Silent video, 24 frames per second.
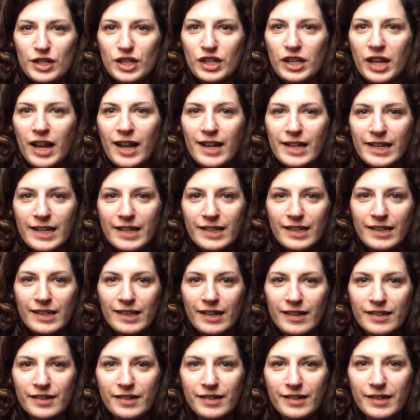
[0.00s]
Italian, and
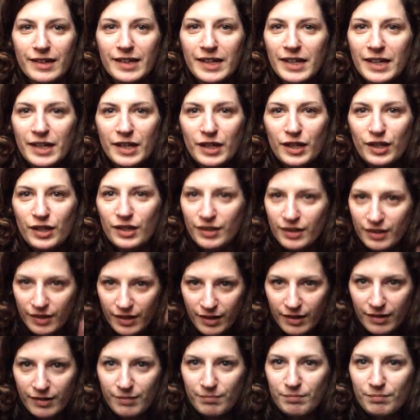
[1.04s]
other
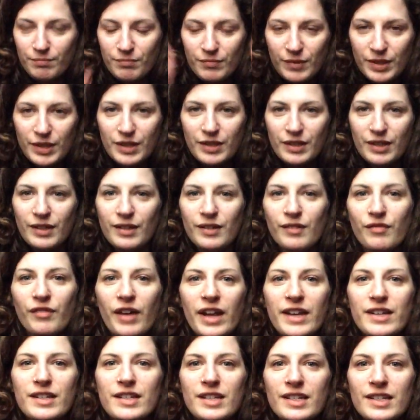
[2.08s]

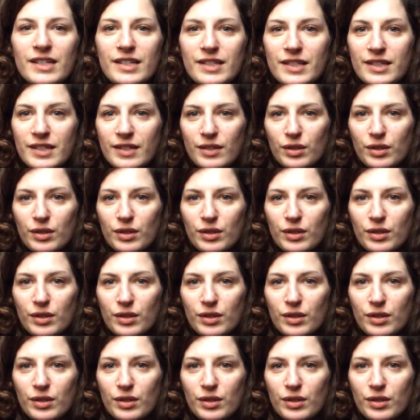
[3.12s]
invented